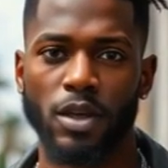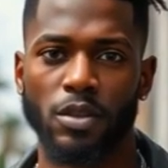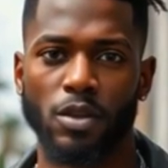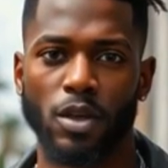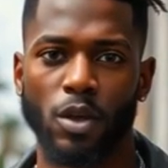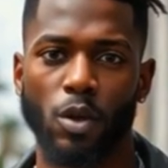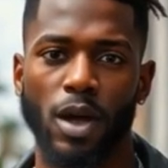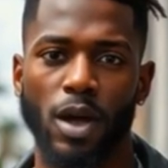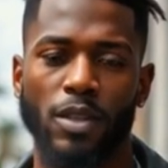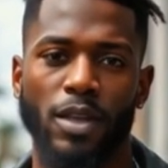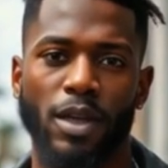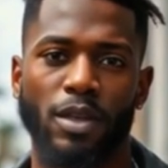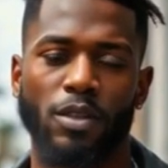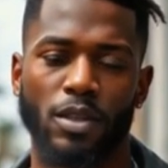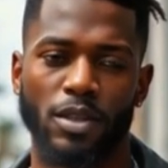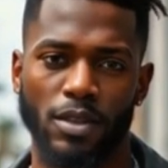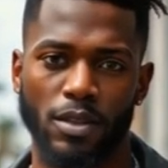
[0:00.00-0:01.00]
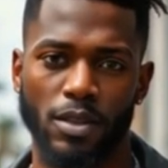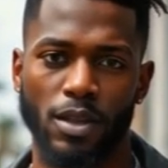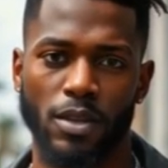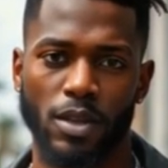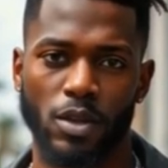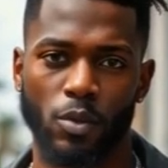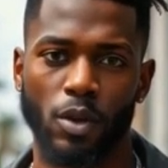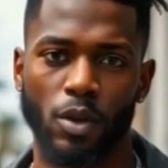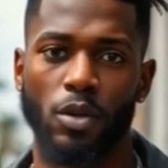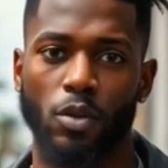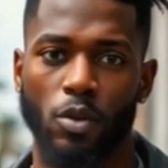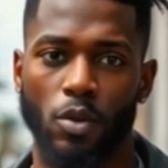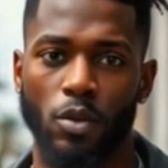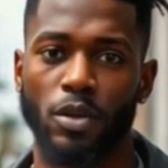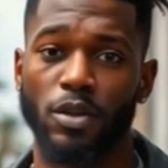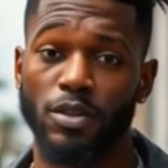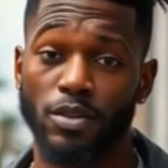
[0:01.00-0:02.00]
the Glock 19 is a great
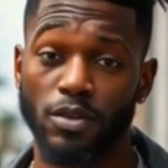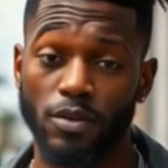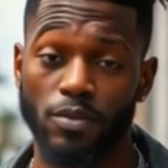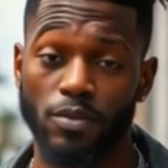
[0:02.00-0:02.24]
choice.